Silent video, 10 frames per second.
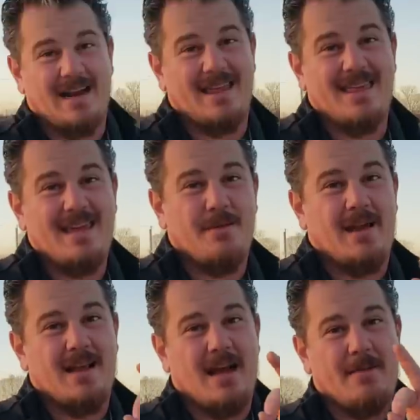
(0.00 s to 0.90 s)
I think in
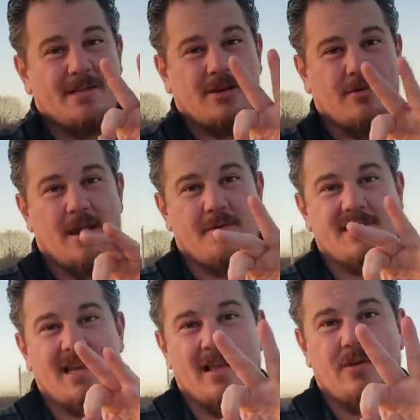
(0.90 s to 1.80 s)
my commentary, I was
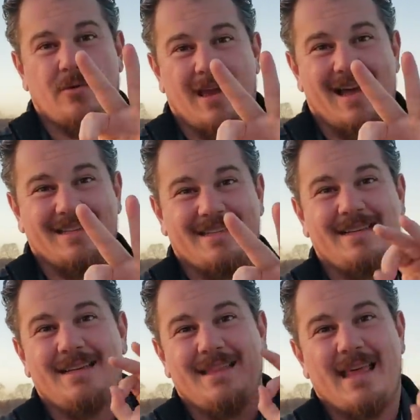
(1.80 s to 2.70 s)
saying 3S.
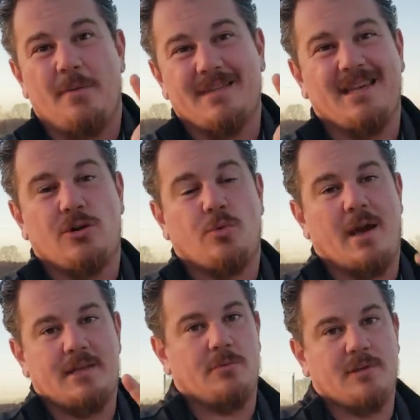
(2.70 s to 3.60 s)
Yeah. That was
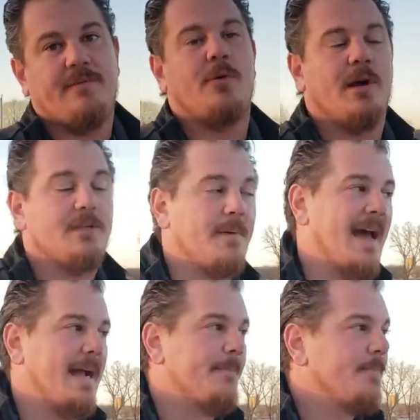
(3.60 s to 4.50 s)
incorrect, it was a 4S
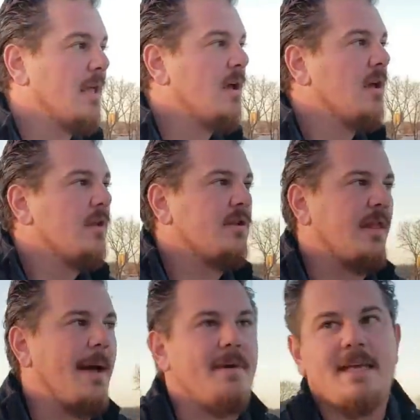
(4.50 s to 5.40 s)
pack. So
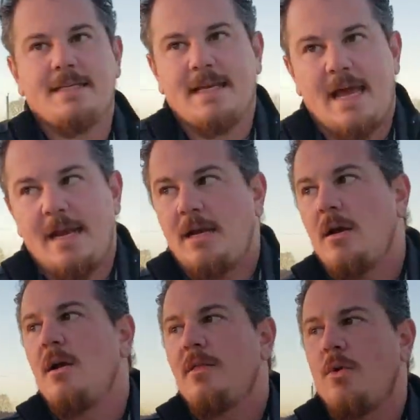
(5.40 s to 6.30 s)
that being said,
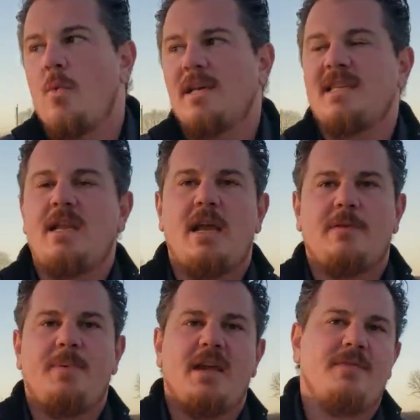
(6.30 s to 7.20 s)
there wasn't
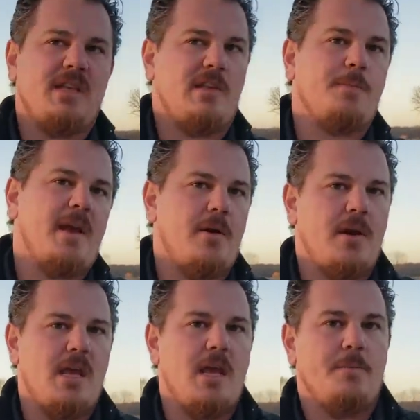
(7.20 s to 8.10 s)
as big of a
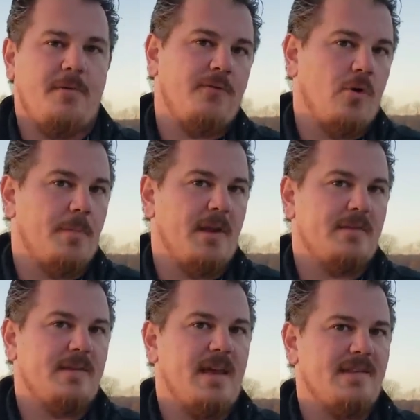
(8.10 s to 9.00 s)
disparity in
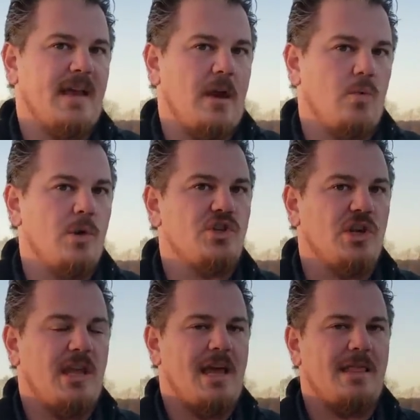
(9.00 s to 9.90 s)
performance as I
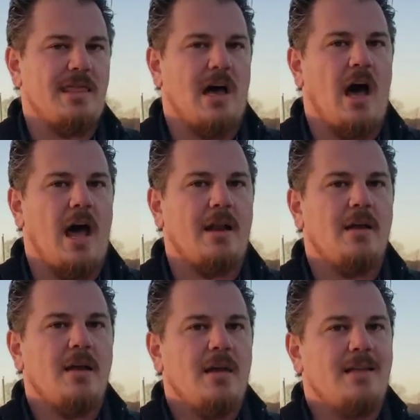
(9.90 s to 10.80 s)
originally had thought.
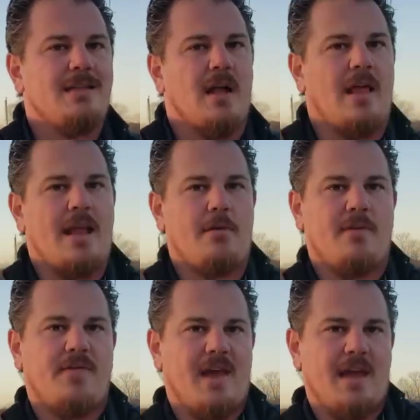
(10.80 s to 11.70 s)
It's not like I
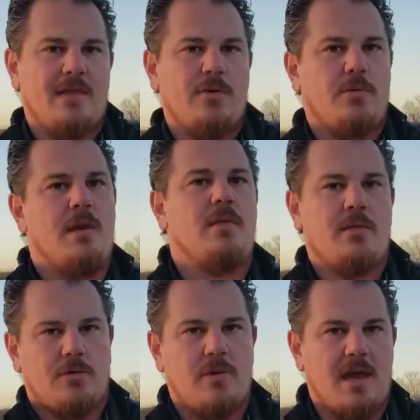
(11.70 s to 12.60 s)
was flying
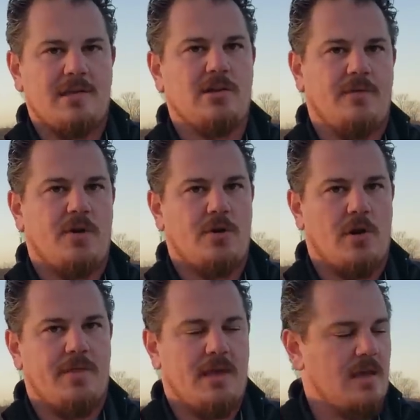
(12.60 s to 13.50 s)
3S over here
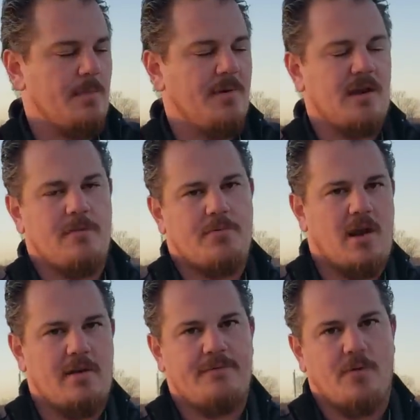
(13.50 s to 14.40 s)
on the competitive
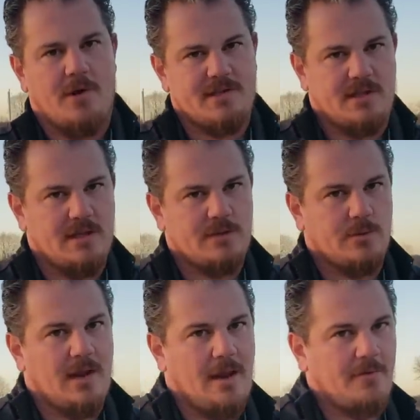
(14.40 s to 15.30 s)
brand and 4S on this
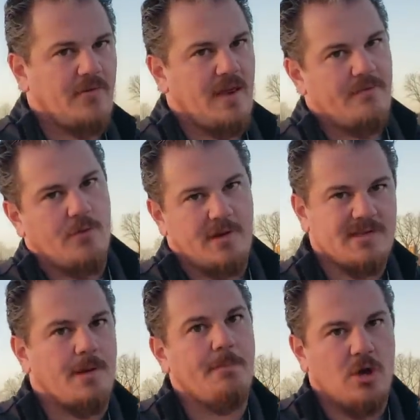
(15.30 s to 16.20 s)
one. I was flying
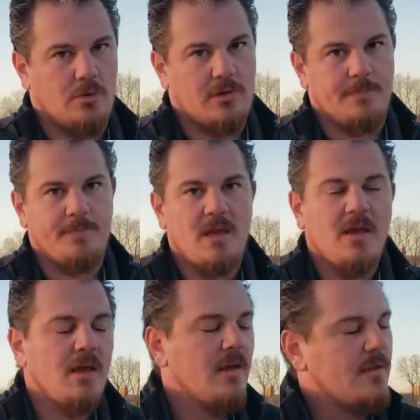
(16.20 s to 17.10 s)
4S on both.
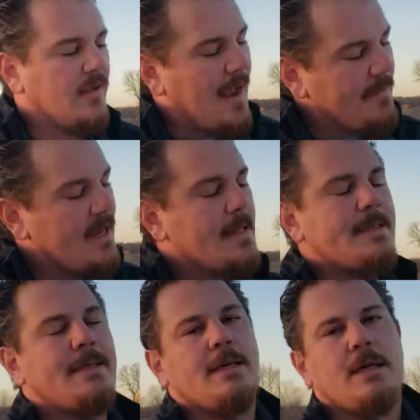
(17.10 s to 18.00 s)
So that
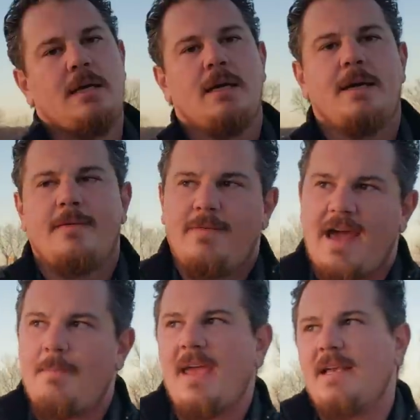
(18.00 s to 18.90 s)
means
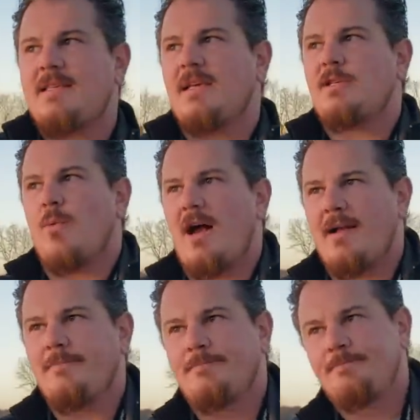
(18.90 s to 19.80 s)
that makes this
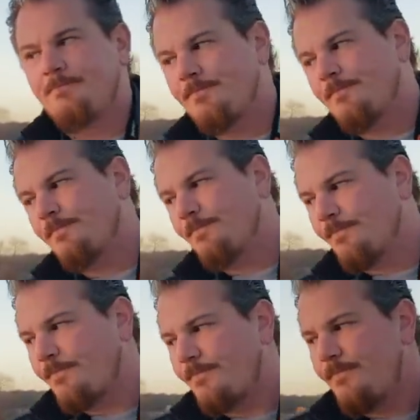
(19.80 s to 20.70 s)
one
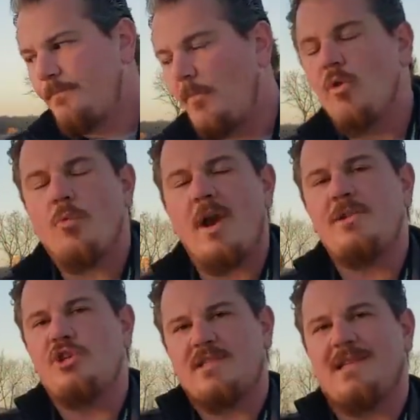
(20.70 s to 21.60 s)

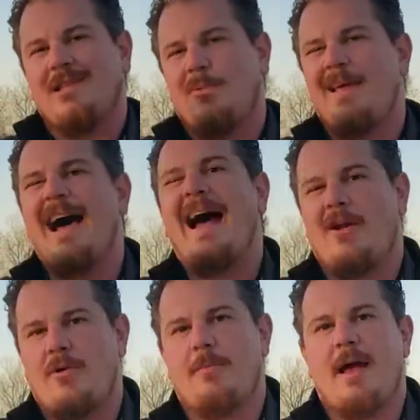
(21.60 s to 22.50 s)
rank just a little bit
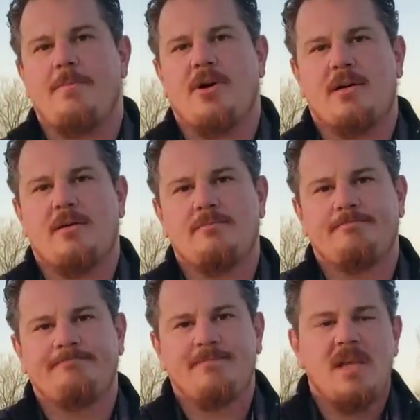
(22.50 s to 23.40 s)
higher in my book.
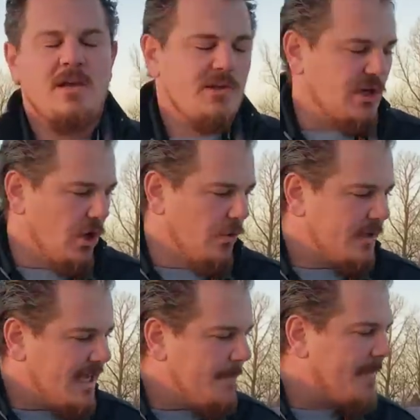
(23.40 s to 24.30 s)
So
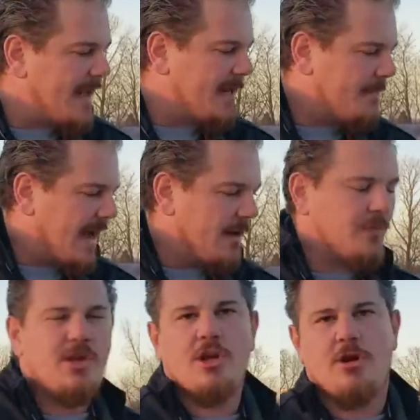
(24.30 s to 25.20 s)
keep that in mind
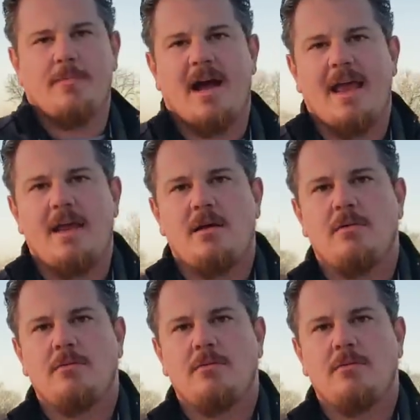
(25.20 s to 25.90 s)
when you hear my